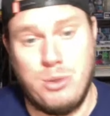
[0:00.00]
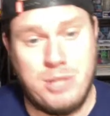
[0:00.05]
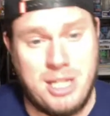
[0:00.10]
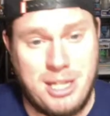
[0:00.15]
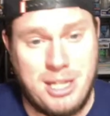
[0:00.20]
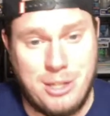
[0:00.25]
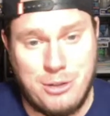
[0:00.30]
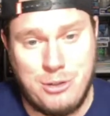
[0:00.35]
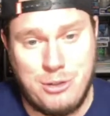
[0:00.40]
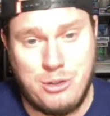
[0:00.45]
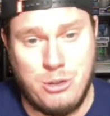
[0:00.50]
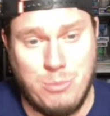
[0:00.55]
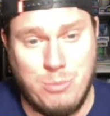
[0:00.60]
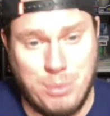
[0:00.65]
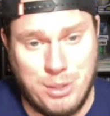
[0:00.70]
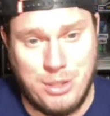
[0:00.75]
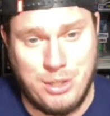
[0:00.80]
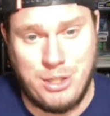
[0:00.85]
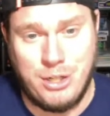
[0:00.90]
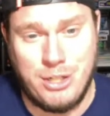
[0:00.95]
that they're
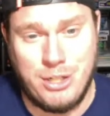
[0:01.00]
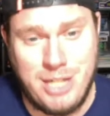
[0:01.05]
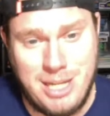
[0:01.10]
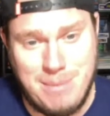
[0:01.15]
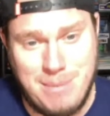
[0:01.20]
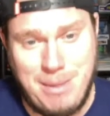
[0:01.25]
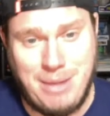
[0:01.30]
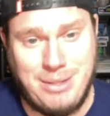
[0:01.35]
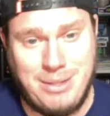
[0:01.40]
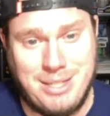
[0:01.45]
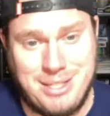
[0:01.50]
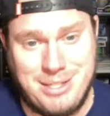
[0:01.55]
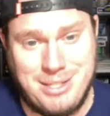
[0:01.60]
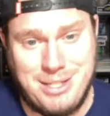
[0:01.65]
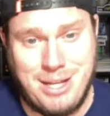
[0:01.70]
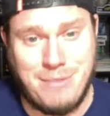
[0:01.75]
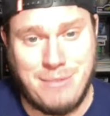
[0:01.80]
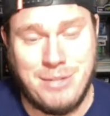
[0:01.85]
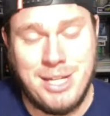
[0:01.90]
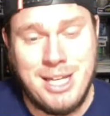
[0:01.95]
super nerdy about this
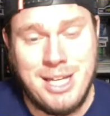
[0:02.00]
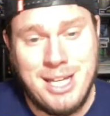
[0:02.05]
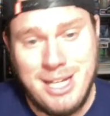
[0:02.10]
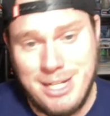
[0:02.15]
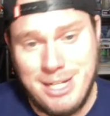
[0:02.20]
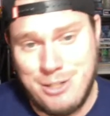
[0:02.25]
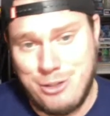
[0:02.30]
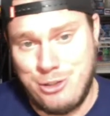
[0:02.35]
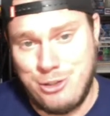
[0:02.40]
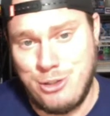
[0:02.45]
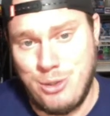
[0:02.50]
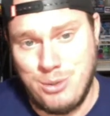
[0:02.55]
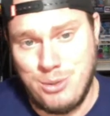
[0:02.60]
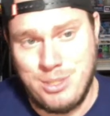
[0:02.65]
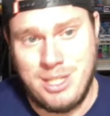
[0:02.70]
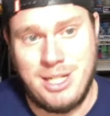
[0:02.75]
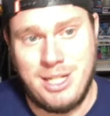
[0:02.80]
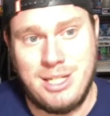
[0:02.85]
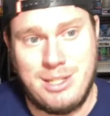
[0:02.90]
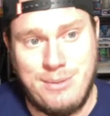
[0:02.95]
stuff. It shows
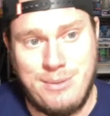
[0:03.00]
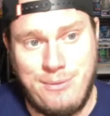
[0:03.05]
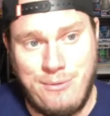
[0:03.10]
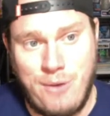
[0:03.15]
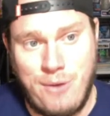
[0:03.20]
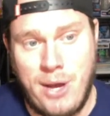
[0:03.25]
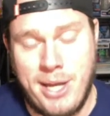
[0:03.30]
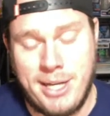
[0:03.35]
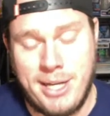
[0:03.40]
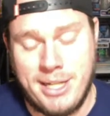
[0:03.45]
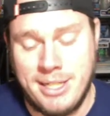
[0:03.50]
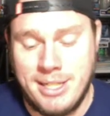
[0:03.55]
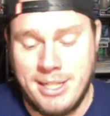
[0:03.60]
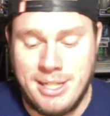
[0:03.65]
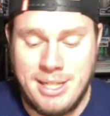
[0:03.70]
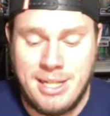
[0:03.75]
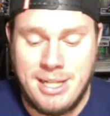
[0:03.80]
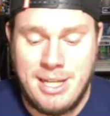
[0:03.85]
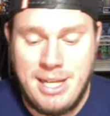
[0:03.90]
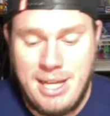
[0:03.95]
that it's fun.
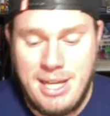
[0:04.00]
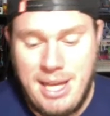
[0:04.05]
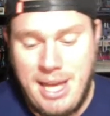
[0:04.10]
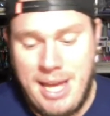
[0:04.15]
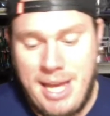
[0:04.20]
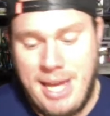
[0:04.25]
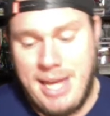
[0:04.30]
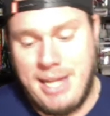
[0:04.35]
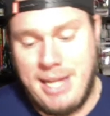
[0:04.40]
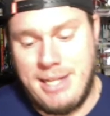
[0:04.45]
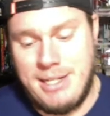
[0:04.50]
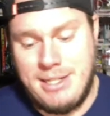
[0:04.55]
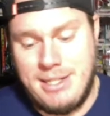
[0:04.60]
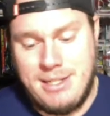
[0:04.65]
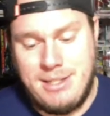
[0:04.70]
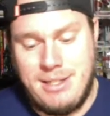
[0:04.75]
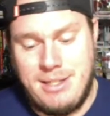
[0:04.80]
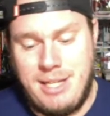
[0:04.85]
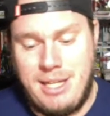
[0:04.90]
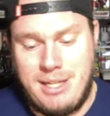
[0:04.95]
And
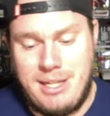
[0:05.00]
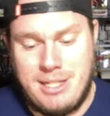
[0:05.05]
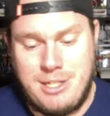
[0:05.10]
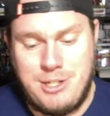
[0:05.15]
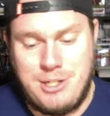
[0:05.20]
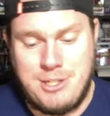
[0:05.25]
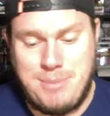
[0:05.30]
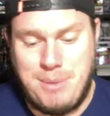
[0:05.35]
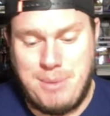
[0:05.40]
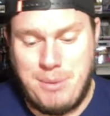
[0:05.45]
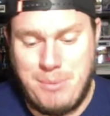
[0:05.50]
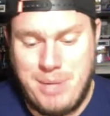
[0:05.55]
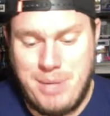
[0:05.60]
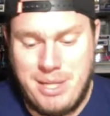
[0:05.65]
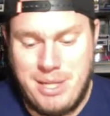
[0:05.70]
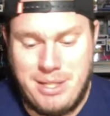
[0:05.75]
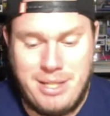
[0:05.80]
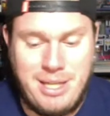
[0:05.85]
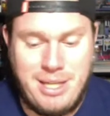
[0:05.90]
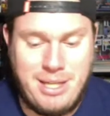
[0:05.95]
like, let's just be
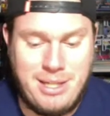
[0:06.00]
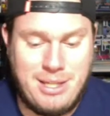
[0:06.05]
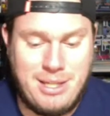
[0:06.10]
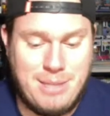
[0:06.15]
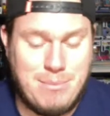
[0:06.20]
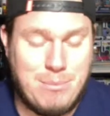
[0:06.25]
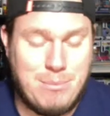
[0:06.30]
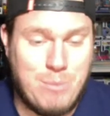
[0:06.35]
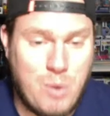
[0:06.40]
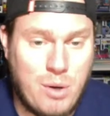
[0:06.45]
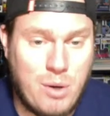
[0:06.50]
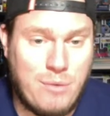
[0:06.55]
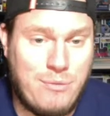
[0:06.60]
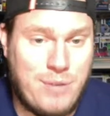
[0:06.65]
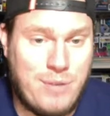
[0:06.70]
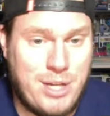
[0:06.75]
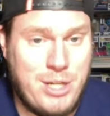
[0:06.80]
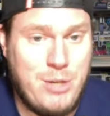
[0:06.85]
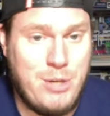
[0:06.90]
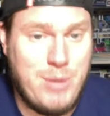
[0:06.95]
real. The more
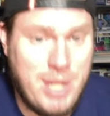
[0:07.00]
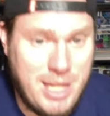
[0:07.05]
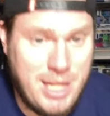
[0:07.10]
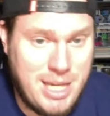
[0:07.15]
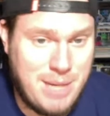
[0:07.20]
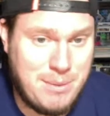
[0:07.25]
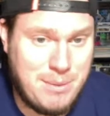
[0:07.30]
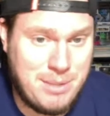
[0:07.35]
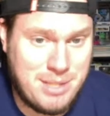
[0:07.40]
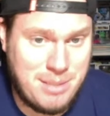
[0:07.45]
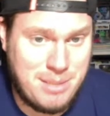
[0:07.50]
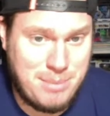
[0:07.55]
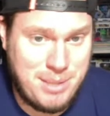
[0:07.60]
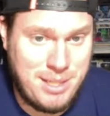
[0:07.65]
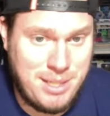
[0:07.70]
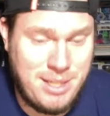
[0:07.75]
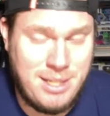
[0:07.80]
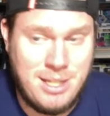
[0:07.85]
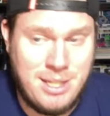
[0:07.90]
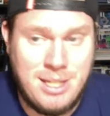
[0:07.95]
fun you can get with
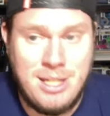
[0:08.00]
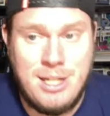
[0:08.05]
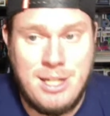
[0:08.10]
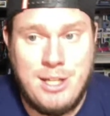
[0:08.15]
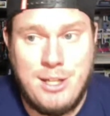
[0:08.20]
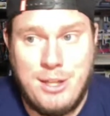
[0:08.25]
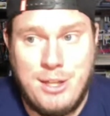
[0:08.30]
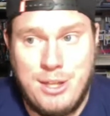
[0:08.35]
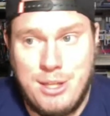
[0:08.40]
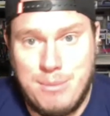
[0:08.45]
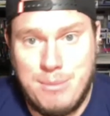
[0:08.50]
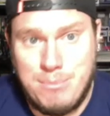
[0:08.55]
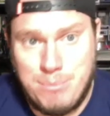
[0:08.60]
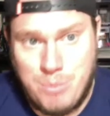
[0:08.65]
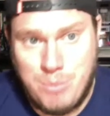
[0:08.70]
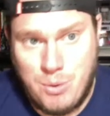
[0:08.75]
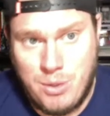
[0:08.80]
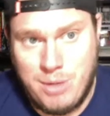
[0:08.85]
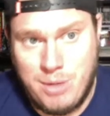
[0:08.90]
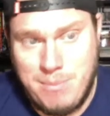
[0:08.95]
something, the
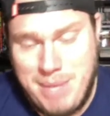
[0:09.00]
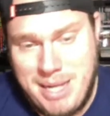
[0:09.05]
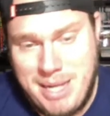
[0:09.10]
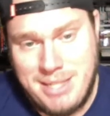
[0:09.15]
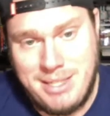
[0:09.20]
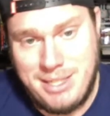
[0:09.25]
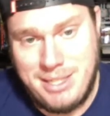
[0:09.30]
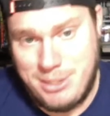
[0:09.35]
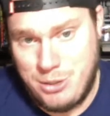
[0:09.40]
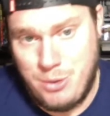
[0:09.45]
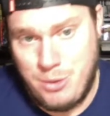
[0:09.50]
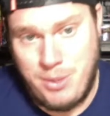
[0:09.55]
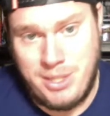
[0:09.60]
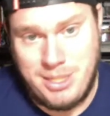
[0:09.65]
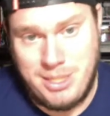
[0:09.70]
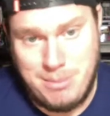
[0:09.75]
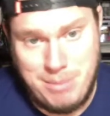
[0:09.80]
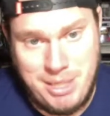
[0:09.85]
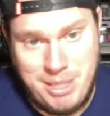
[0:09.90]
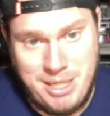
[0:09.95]
more amazing it's going
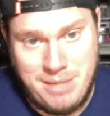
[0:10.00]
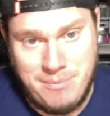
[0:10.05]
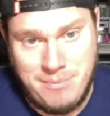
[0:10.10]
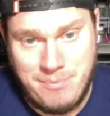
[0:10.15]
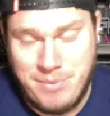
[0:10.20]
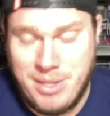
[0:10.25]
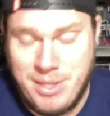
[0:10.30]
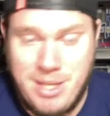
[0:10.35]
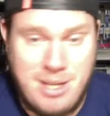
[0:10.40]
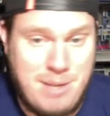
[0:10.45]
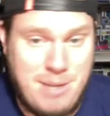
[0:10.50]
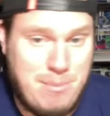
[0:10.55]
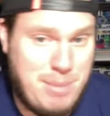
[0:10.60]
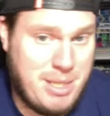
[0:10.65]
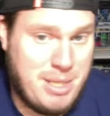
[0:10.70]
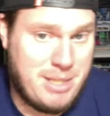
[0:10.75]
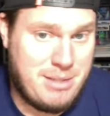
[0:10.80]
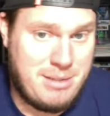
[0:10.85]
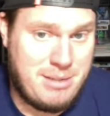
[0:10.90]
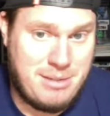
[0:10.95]
to be.
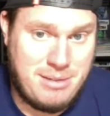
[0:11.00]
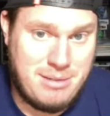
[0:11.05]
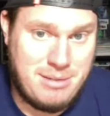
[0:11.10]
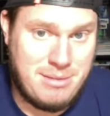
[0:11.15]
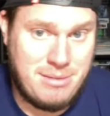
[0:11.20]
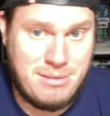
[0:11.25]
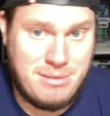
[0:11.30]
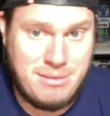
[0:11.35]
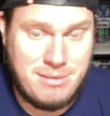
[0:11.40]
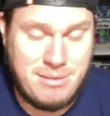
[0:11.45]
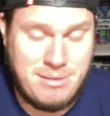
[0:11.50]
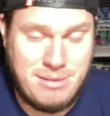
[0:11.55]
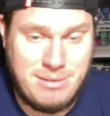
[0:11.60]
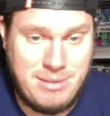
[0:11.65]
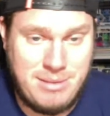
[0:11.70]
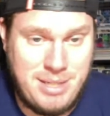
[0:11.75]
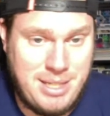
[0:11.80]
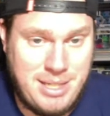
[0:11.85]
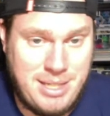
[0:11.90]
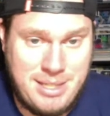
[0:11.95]
Because
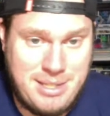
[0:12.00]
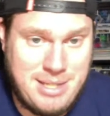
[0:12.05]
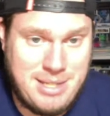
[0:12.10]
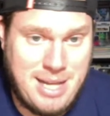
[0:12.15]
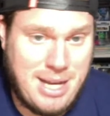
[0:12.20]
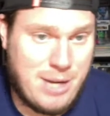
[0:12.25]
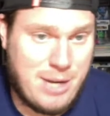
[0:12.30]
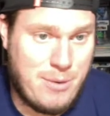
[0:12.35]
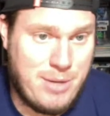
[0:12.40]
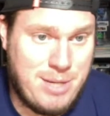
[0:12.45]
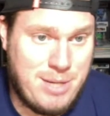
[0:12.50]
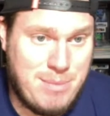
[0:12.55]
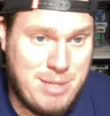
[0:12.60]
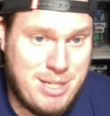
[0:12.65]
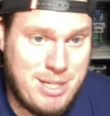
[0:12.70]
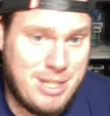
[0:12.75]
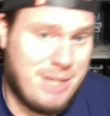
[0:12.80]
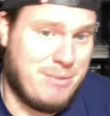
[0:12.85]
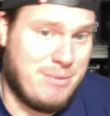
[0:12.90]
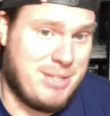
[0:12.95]
it's not going to be
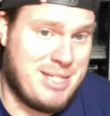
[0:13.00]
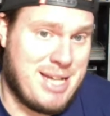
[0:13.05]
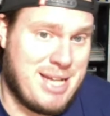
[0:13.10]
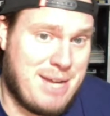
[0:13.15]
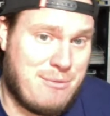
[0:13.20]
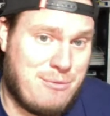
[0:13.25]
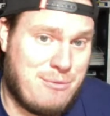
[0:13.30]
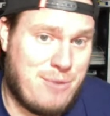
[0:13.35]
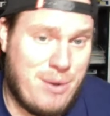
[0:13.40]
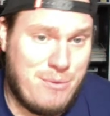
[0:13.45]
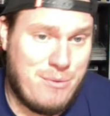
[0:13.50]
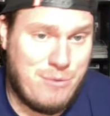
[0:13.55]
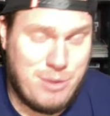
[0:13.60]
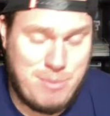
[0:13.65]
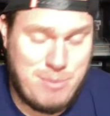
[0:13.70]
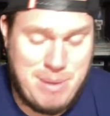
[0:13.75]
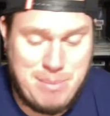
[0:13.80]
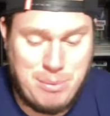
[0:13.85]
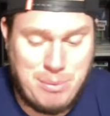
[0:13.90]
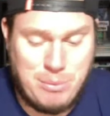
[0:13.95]
good if it's not fun for the
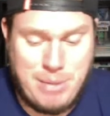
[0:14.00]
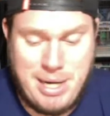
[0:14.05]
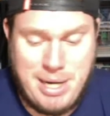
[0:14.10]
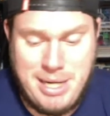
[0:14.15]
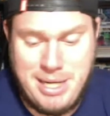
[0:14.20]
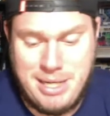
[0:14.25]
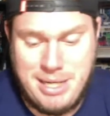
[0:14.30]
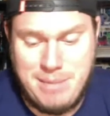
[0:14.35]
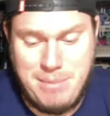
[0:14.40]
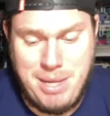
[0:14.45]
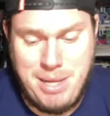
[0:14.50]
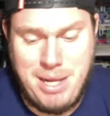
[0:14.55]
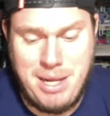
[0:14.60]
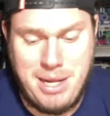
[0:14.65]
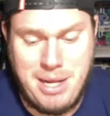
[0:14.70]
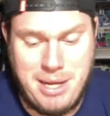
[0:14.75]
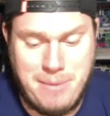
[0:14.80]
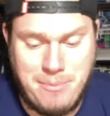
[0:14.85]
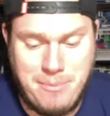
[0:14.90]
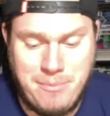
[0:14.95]
people writing it and making it.